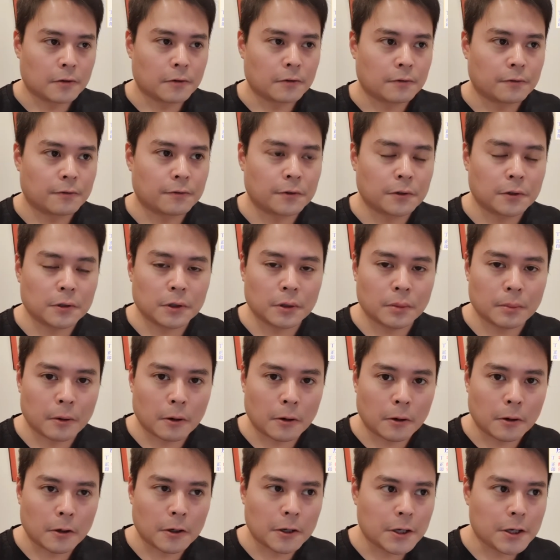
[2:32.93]

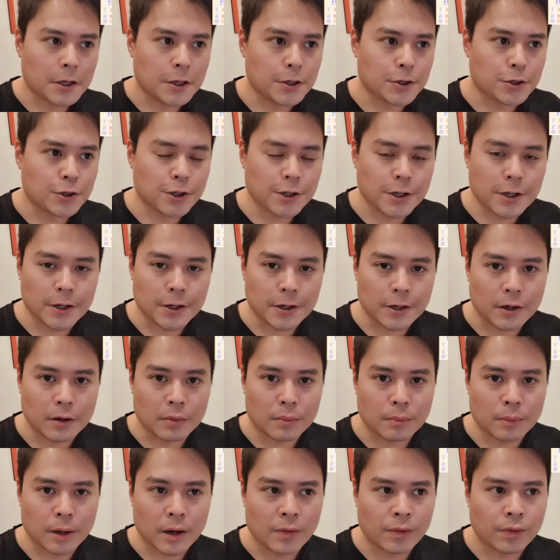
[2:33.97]
Furthermore, each year,
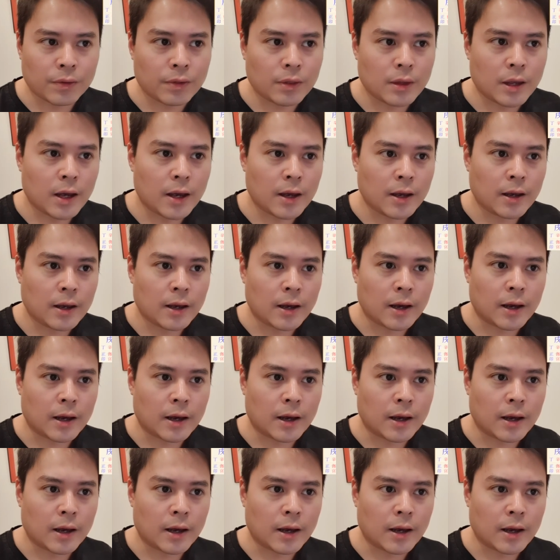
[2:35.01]
month, day,